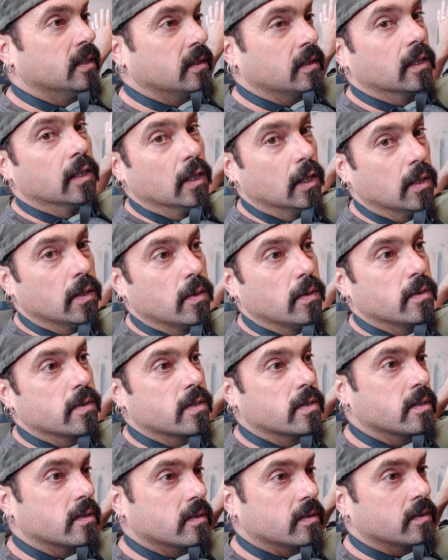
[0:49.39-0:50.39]
the
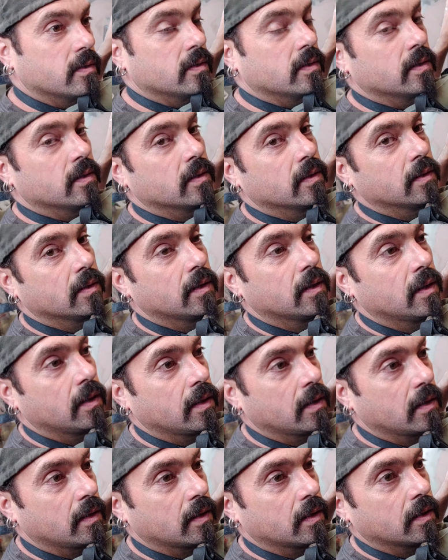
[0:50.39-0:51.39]
lows
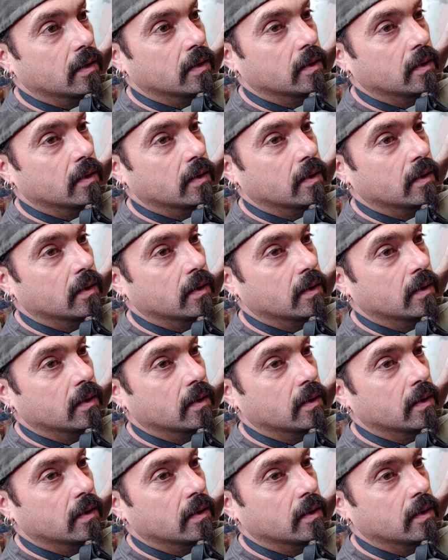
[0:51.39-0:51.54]
and